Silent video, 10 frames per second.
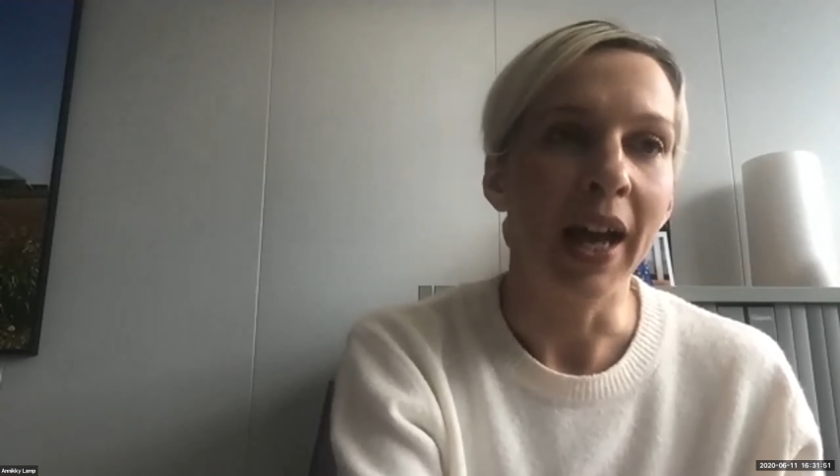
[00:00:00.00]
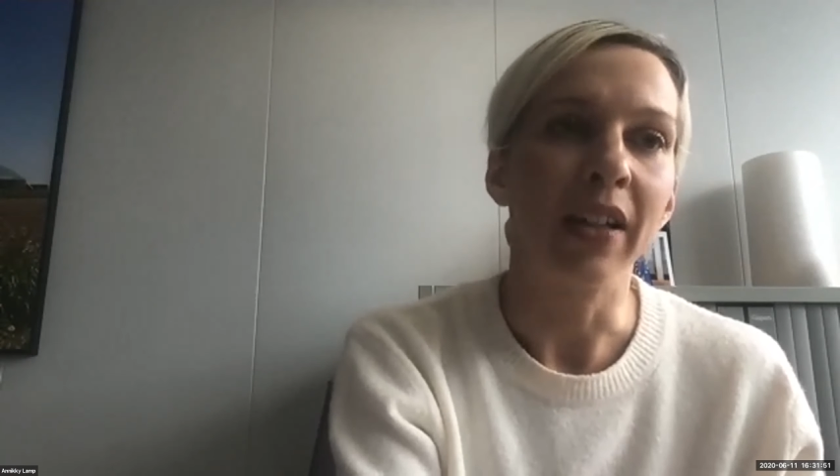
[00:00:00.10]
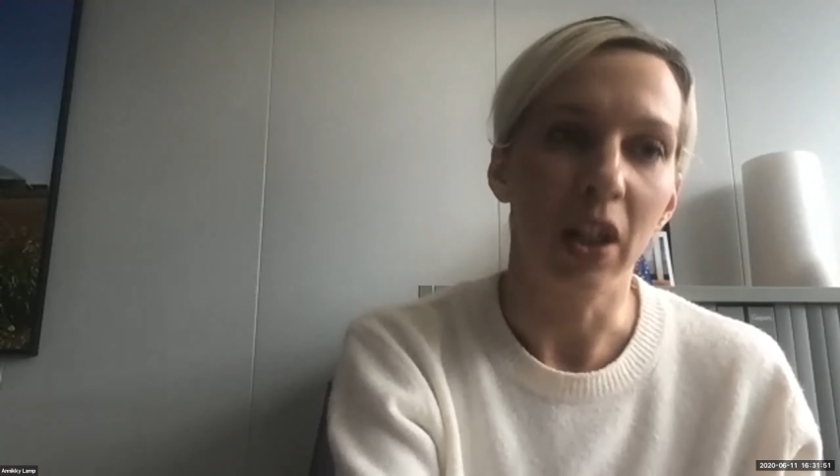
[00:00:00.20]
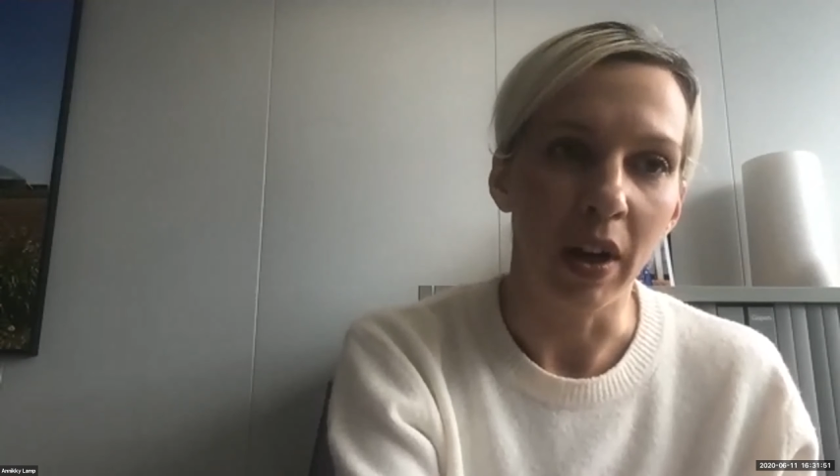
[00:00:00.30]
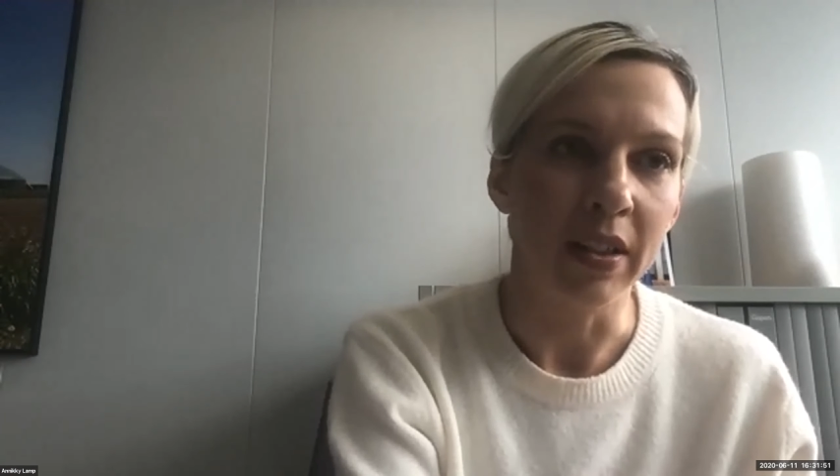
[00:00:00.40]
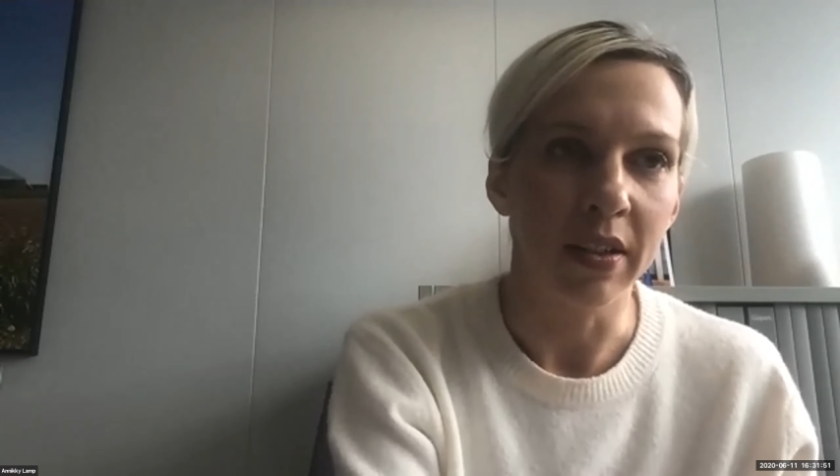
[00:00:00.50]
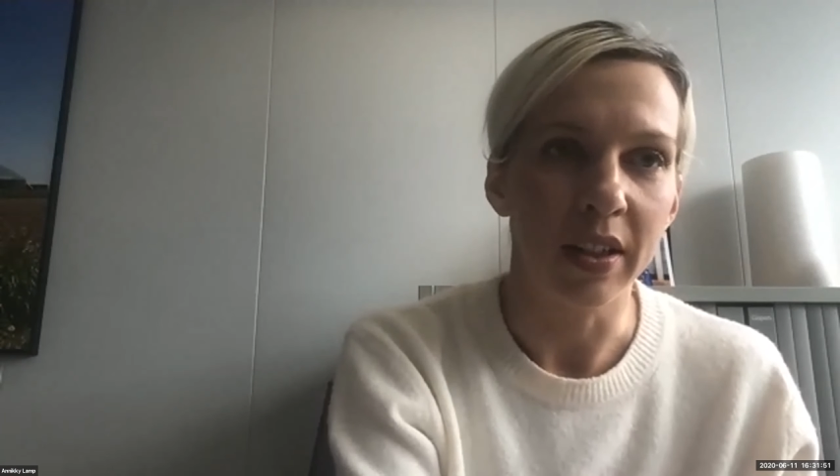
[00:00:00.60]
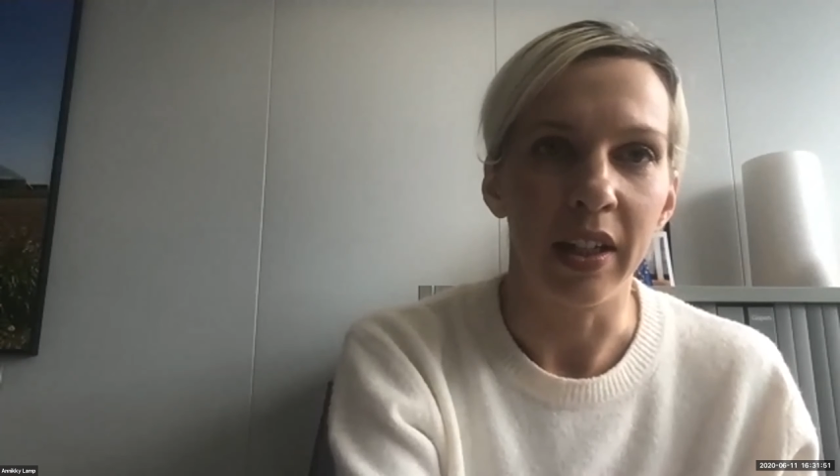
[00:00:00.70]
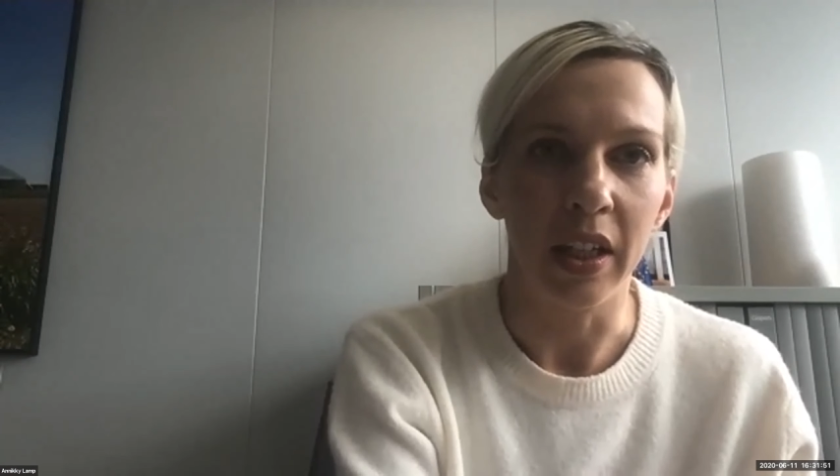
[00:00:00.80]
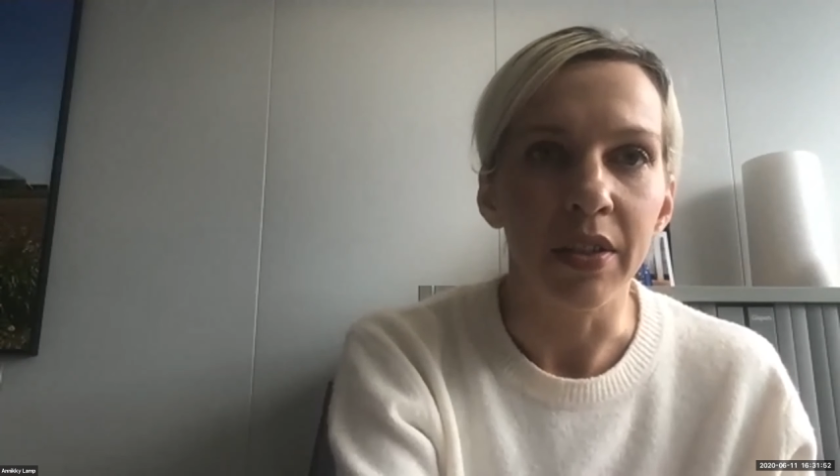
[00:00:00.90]
had a crisis
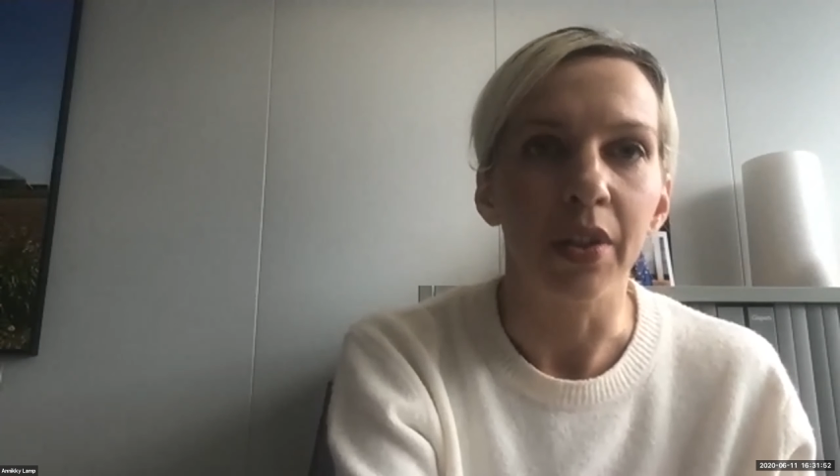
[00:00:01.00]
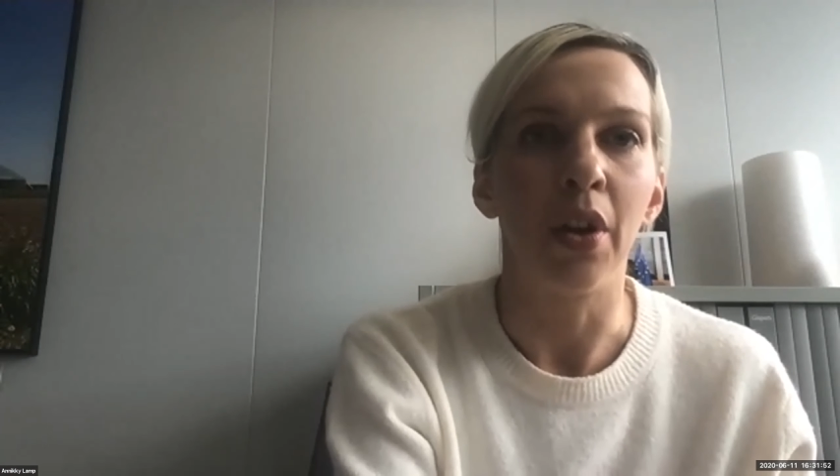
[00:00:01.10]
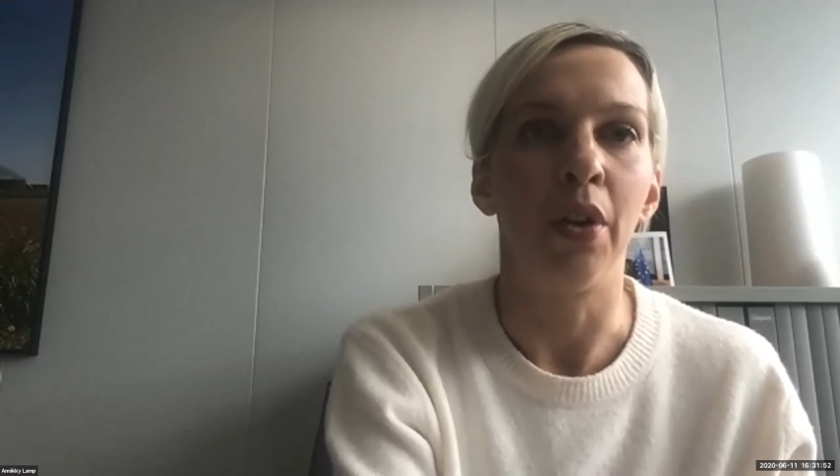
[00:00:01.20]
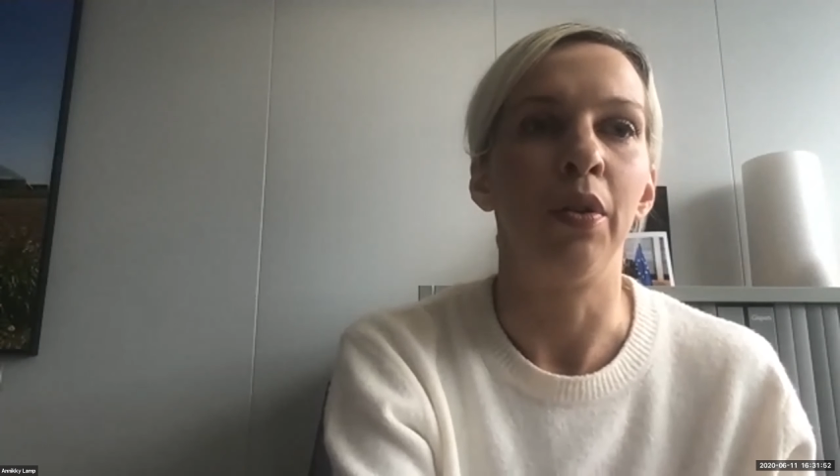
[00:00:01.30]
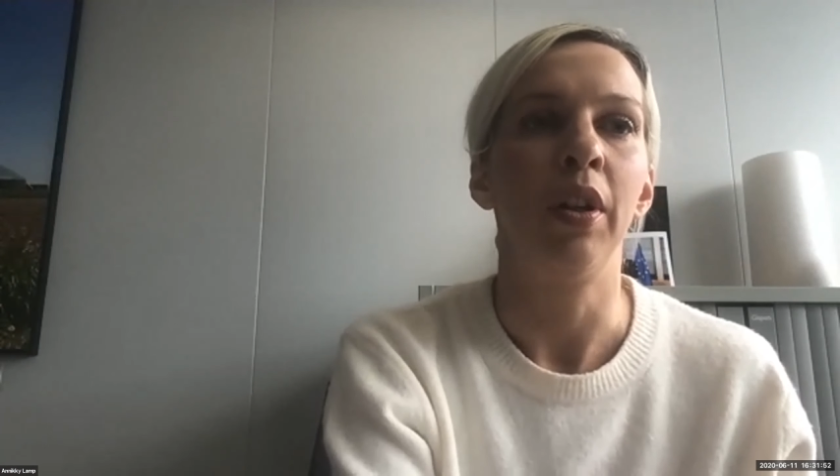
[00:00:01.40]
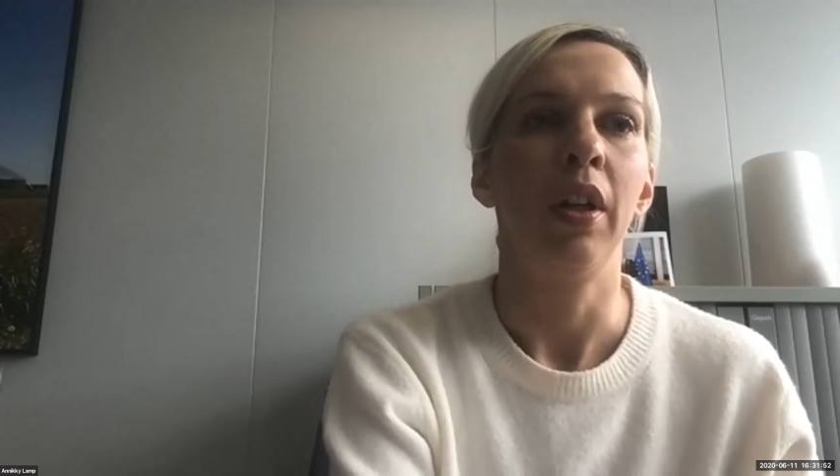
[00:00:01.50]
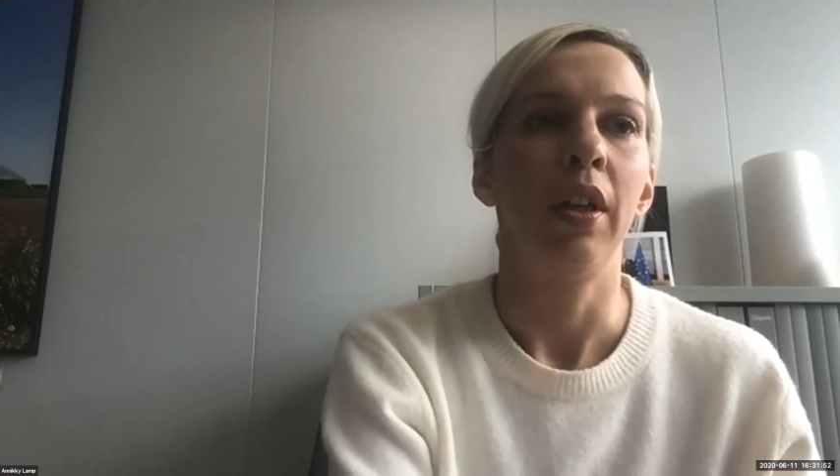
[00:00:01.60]
10 years ago,